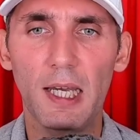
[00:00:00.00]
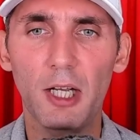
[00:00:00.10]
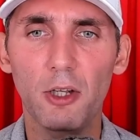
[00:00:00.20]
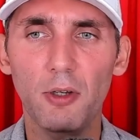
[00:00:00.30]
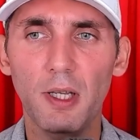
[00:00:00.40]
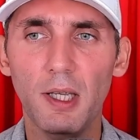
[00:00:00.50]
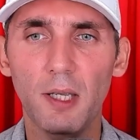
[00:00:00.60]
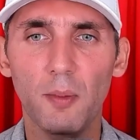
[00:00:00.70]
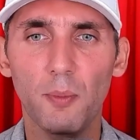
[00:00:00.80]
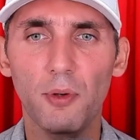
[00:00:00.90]

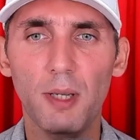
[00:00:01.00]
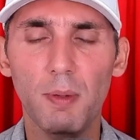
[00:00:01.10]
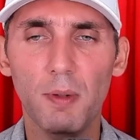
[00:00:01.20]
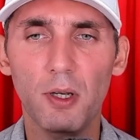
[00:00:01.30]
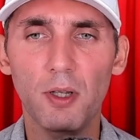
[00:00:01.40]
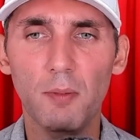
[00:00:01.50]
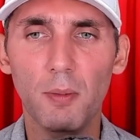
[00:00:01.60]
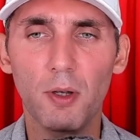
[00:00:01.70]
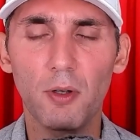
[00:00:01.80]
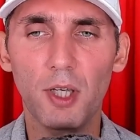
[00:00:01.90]
including pre-biblical and
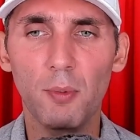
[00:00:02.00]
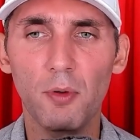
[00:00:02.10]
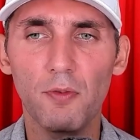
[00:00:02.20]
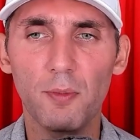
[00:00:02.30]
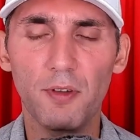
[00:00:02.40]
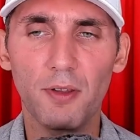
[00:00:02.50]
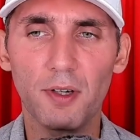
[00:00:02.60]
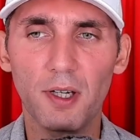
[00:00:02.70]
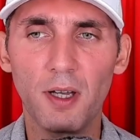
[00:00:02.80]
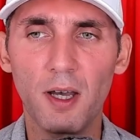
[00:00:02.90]
biblical Hebrew from
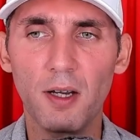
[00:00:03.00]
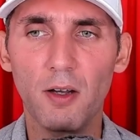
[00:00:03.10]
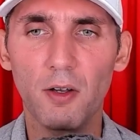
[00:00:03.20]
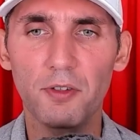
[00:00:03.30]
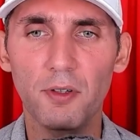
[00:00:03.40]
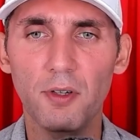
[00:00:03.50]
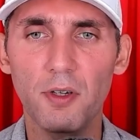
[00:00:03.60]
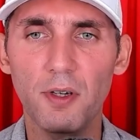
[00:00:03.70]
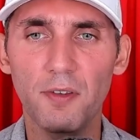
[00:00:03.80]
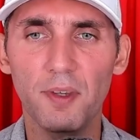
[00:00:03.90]
southern Canaan, also
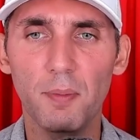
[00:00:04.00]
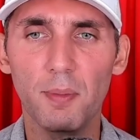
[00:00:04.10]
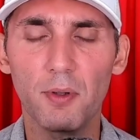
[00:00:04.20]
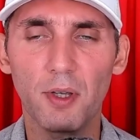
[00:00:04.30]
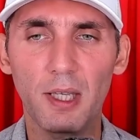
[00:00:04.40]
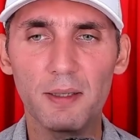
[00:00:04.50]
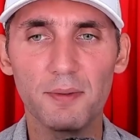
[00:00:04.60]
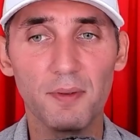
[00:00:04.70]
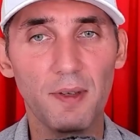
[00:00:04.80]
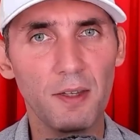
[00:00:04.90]
known as the biblical
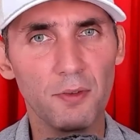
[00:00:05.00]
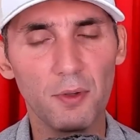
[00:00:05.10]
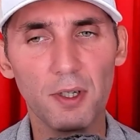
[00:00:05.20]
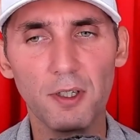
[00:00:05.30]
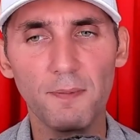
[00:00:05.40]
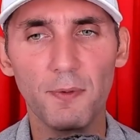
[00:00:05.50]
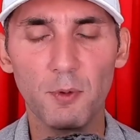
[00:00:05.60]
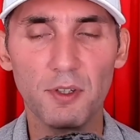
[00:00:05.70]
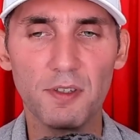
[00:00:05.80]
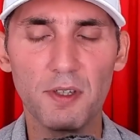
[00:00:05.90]
kingdoms of Israel,
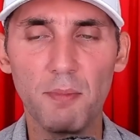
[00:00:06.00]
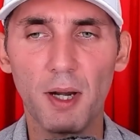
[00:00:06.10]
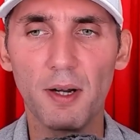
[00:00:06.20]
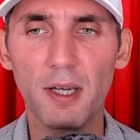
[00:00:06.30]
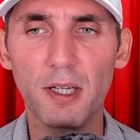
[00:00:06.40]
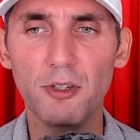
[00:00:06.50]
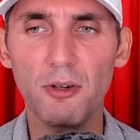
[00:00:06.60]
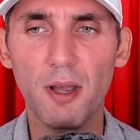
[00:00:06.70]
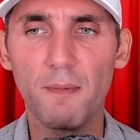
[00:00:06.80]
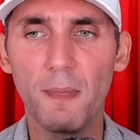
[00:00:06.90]
which is Samaria and
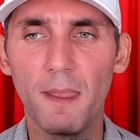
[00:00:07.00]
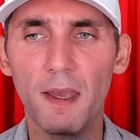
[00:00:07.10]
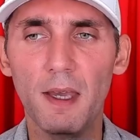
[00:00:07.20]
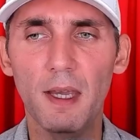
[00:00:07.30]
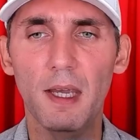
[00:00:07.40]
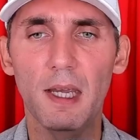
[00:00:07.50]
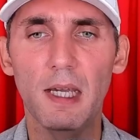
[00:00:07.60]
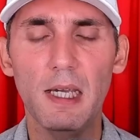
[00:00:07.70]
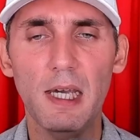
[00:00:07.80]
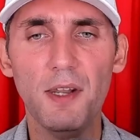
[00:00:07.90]
Judah.
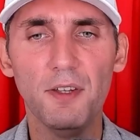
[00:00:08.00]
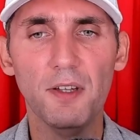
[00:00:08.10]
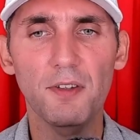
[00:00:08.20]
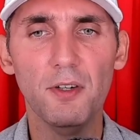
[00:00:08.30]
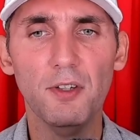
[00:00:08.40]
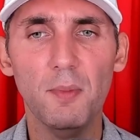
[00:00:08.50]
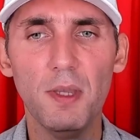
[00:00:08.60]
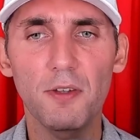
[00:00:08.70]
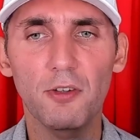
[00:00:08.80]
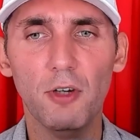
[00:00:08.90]
It is considered to
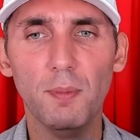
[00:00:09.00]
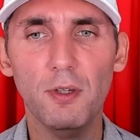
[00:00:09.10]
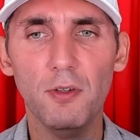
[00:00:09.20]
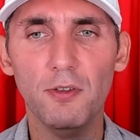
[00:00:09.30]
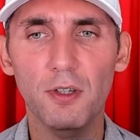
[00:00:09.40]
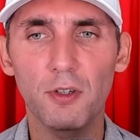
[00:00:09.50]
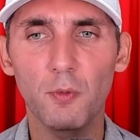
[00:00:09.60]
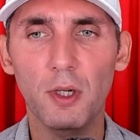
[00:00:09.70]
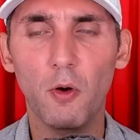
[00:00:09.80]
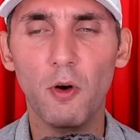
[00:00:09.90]
be the script used
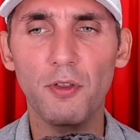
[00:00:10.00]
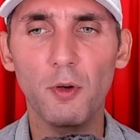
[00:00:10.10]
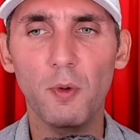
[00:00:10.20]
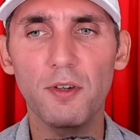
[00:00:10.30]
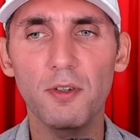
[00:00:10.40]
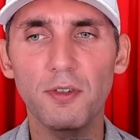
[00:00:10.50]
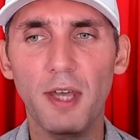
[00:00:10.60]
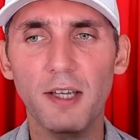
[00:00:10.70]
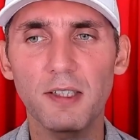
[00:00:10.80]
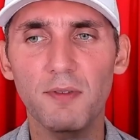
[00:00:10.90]
to record the original
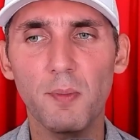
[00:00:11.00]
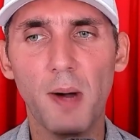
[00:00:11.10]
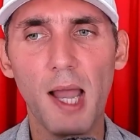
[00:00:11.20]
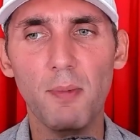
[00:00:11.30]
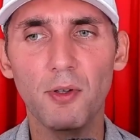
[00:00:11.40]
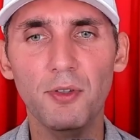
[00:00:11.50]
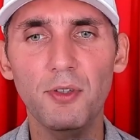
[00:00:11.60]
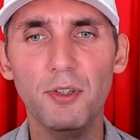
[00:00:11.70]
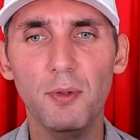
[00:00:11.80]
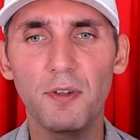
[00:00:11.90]
text of the Bible
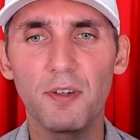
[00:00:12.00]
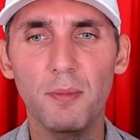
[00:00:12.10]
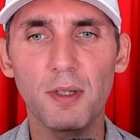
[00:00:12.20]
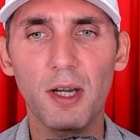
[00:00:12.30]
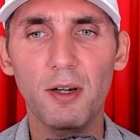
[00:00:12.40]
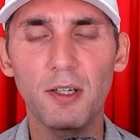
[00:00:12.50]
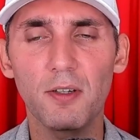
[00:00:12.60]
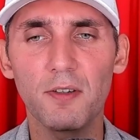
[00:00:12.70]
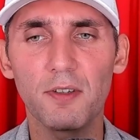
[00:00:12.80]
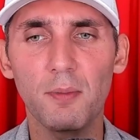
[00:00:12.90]
due to its similarity
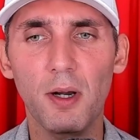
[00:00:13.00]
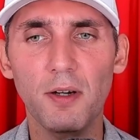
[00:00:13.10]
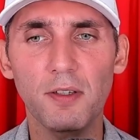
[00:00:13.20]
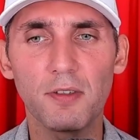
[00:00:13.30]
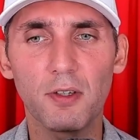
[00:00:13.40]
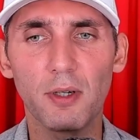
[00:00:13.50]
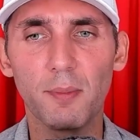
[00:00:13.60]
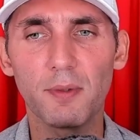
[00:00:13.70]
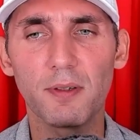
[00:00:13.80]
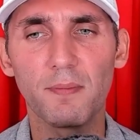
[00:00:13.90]
to the Samaritan
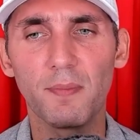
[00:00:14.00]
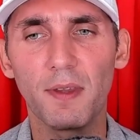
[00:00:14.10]
script.